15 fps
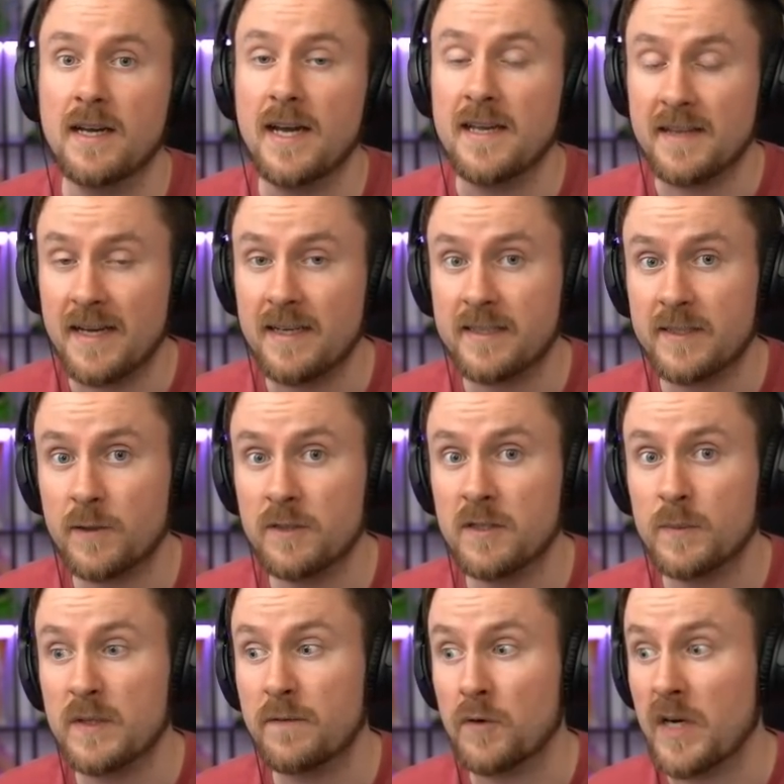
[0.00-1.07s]
And then it's going to
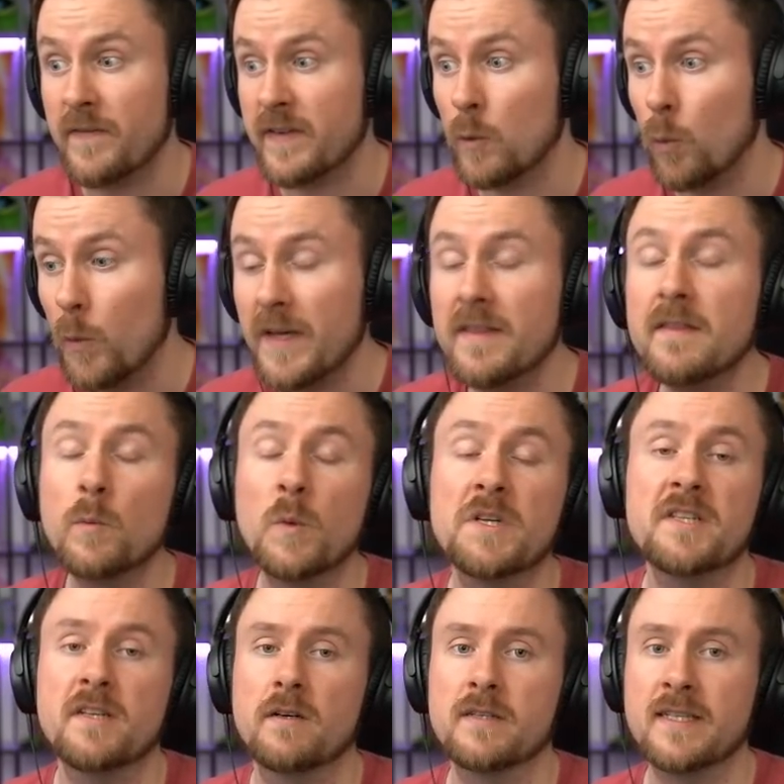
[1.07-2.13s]
be for every win
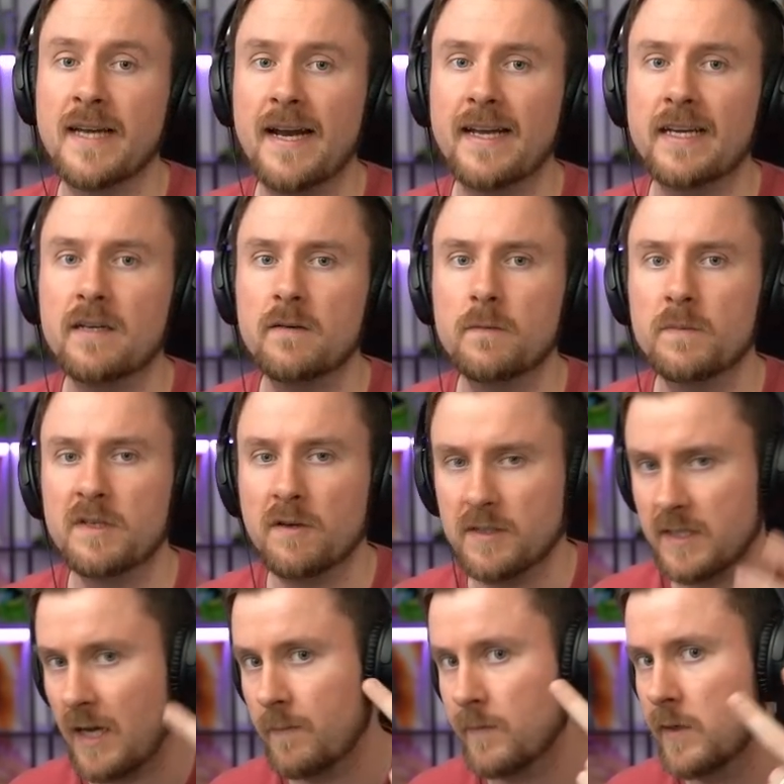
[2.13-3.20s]
which they're getting,
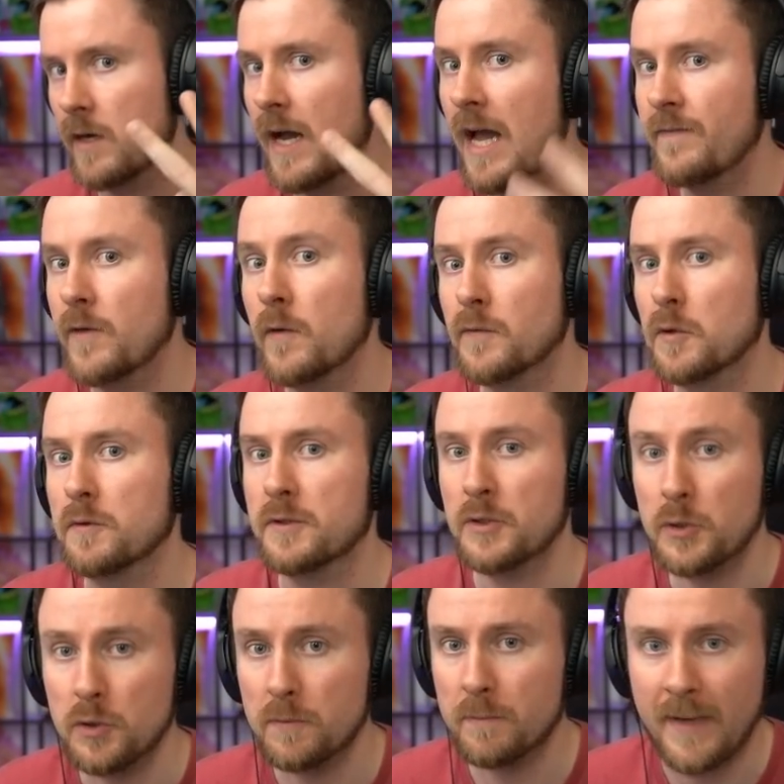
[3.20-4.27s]
because I'm, I have overall
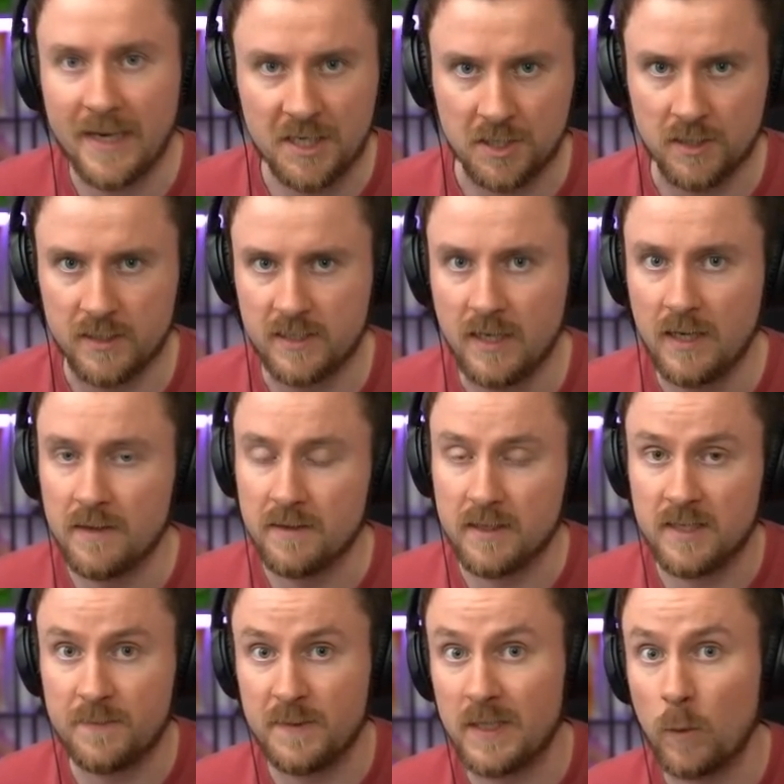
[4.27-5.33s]
two matches,
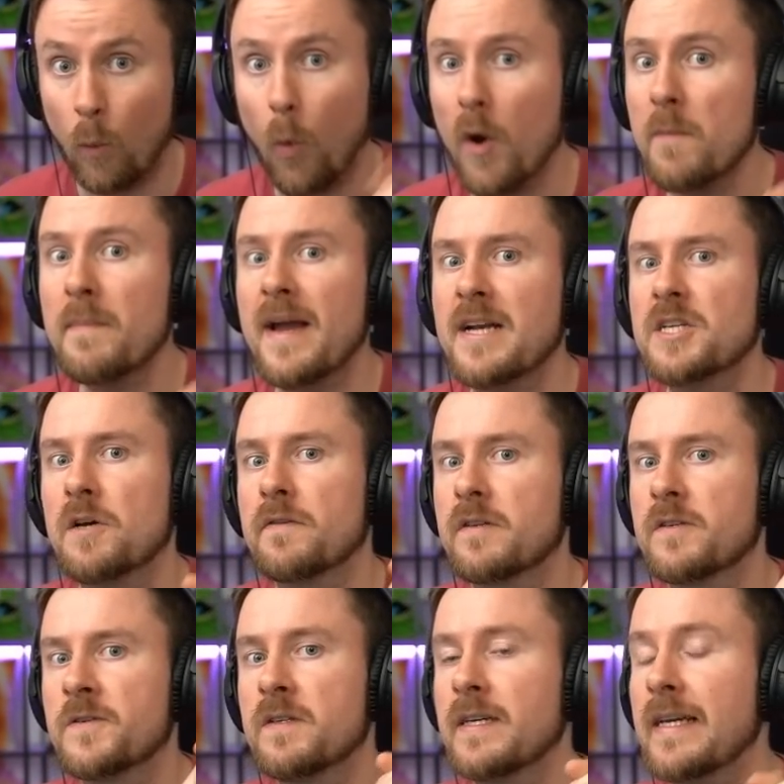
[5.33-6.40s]
this being one match on
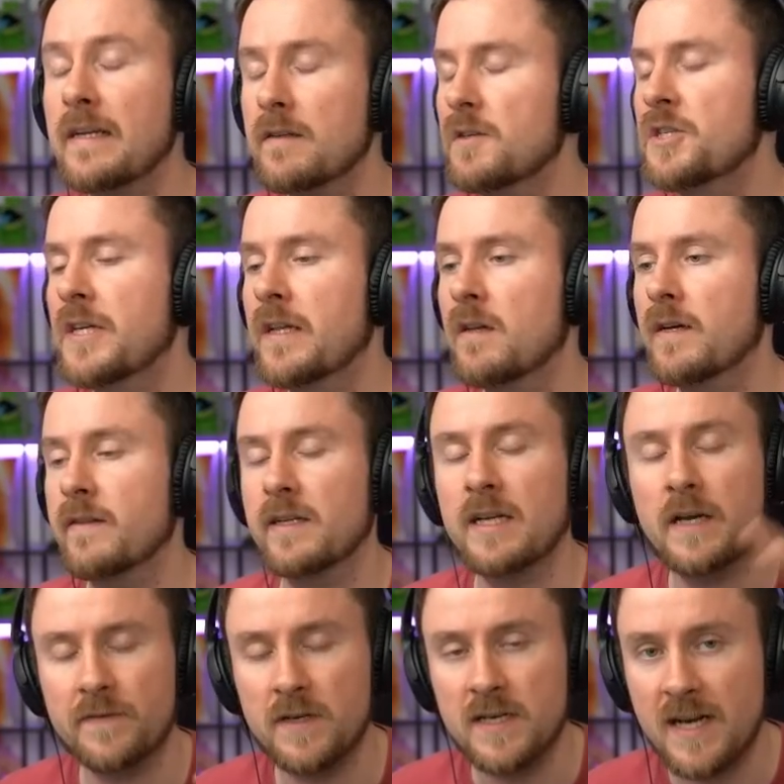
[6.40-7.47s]
the English channel and then I
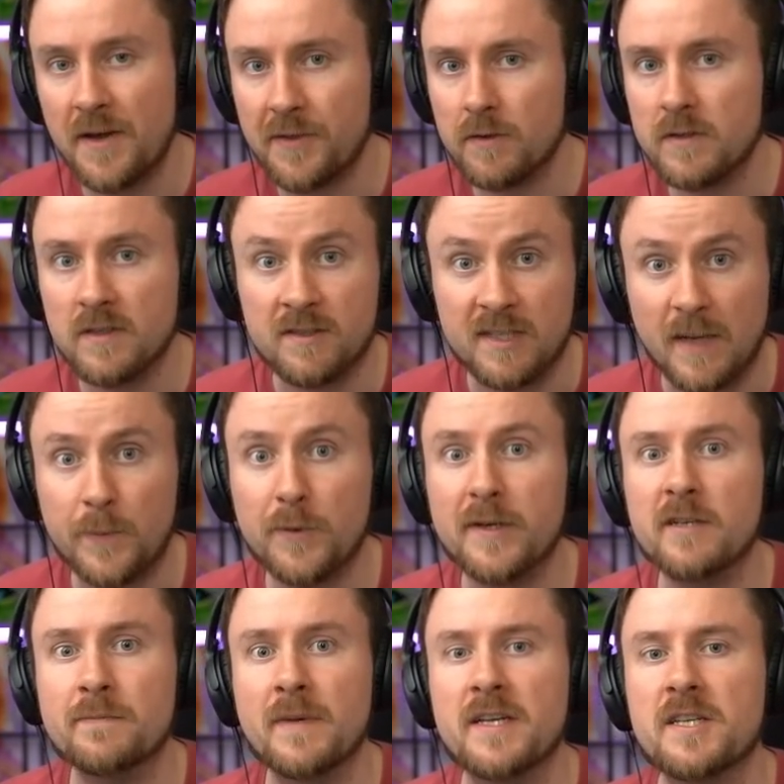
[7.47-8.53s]
have another
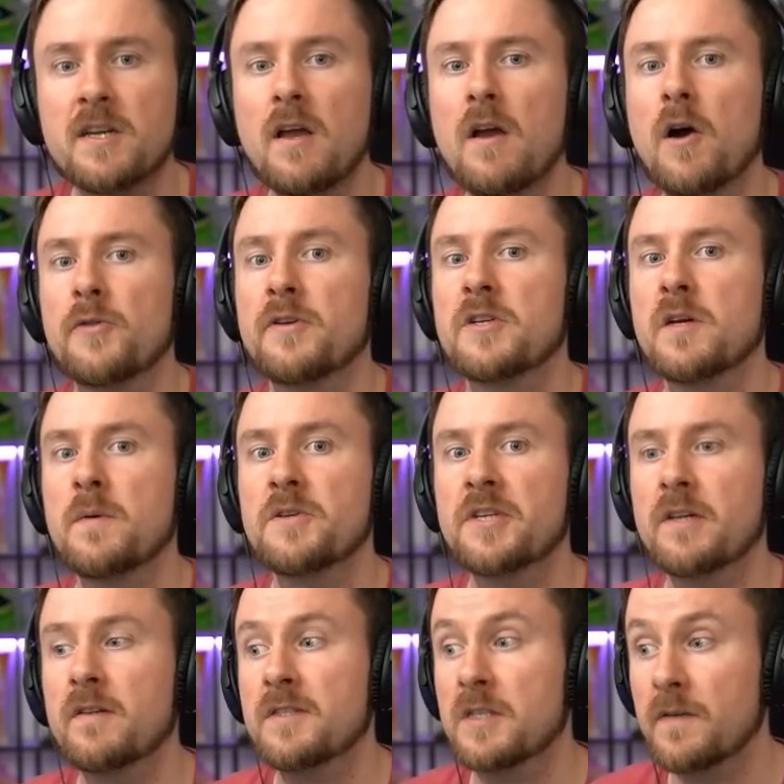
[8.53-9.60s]
separate match on the German
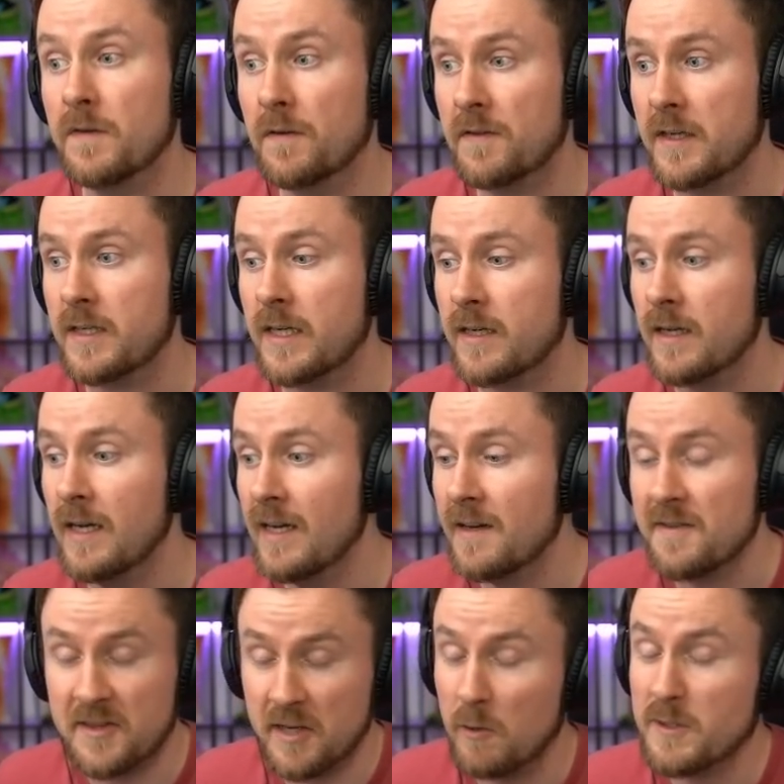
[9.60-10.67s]
channel. So if you're thinking
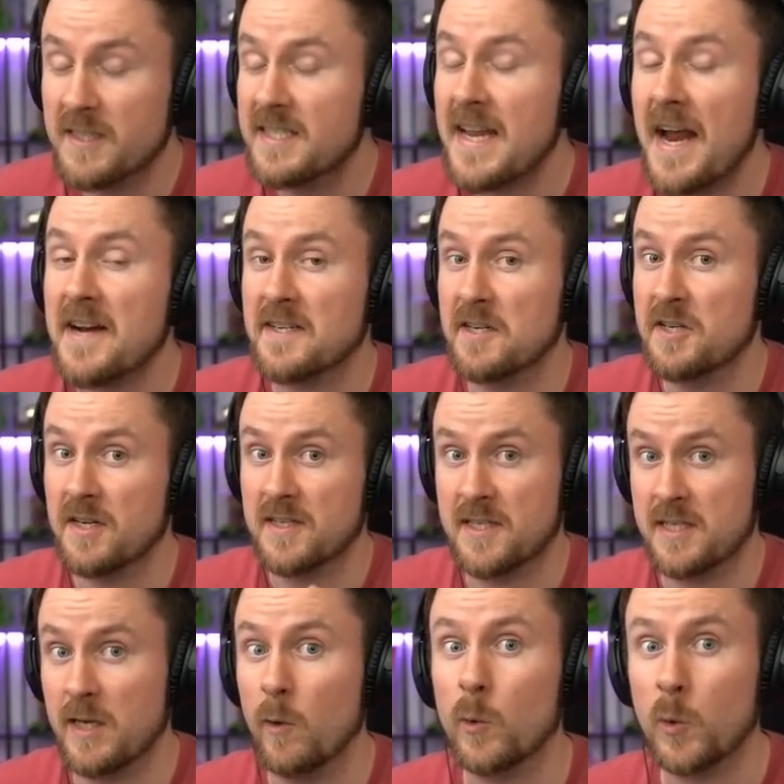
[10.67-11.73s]
those attacks are
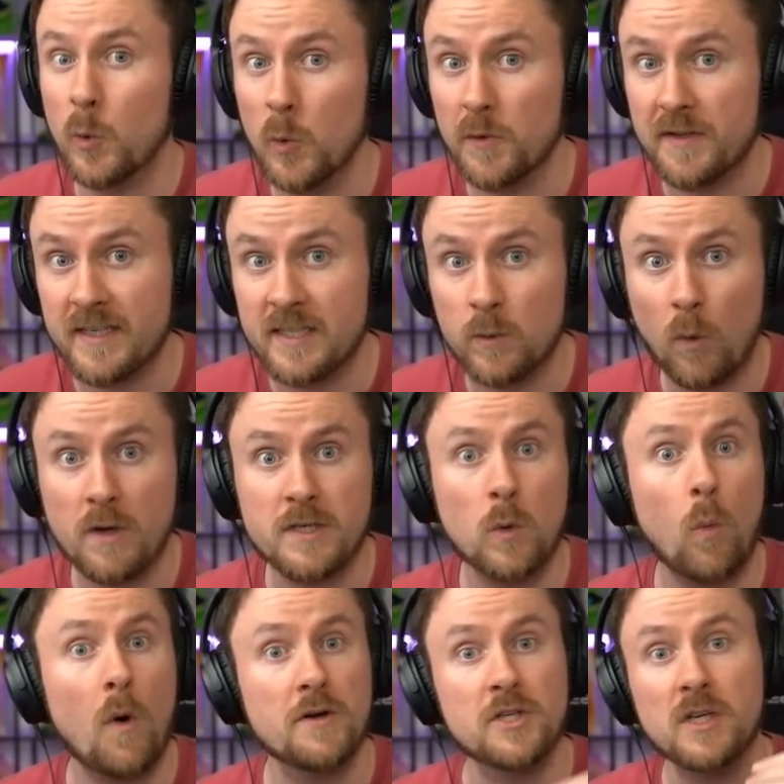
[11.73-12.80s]
just so cool that you want to
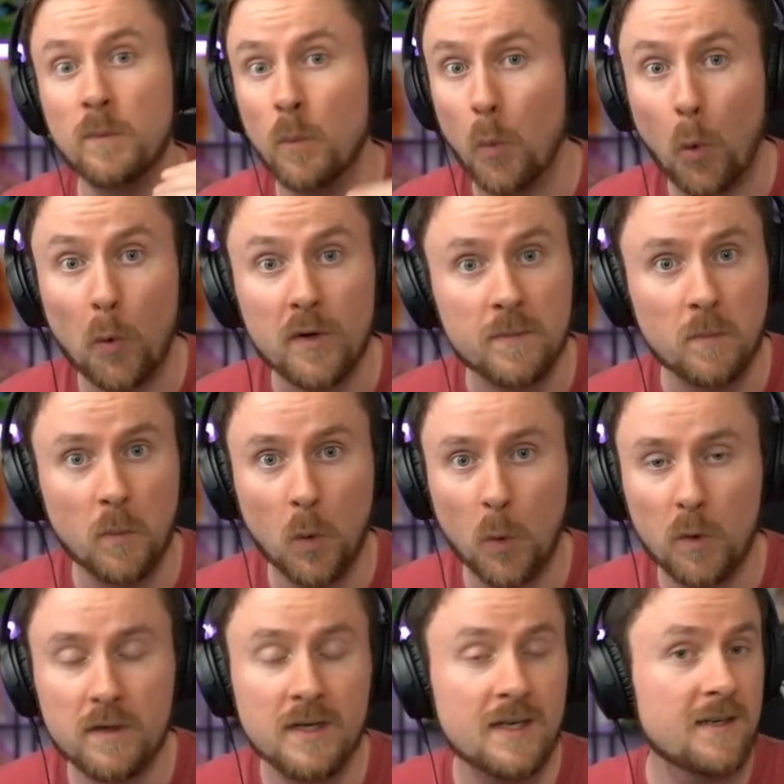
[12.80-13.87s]
watch more and
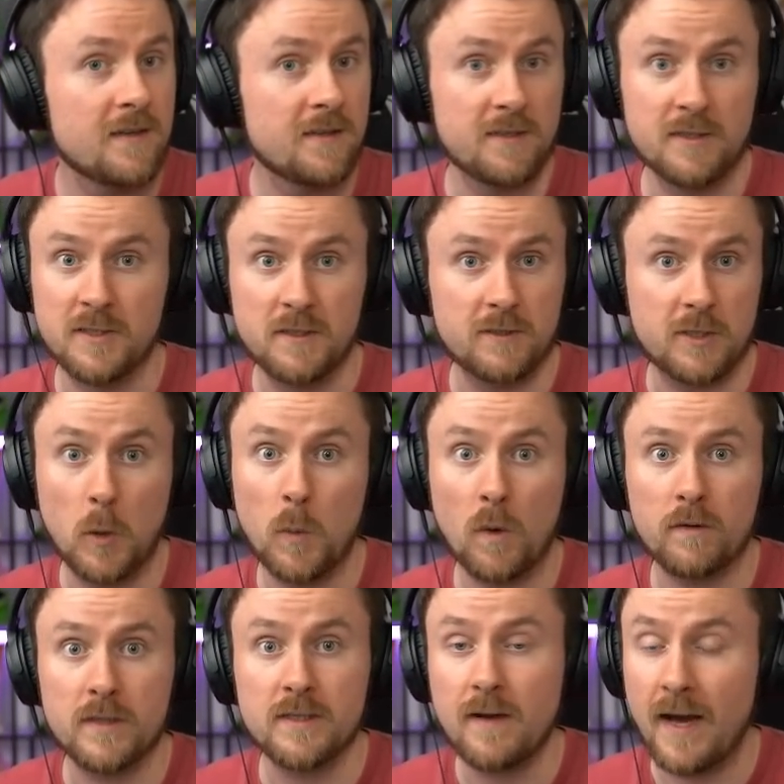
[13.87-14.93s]
more, don't
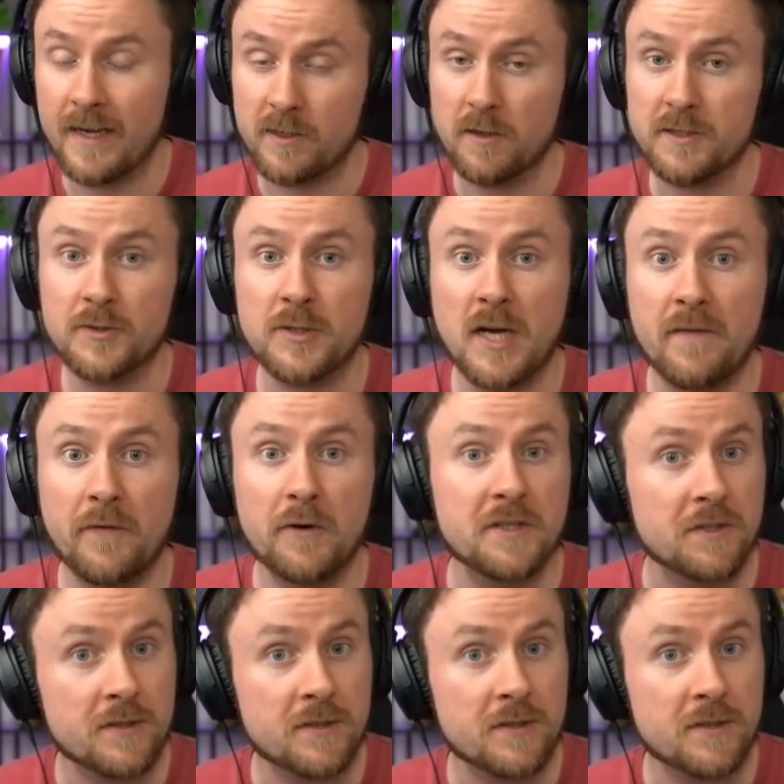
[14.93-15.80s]
worry, I got you covered.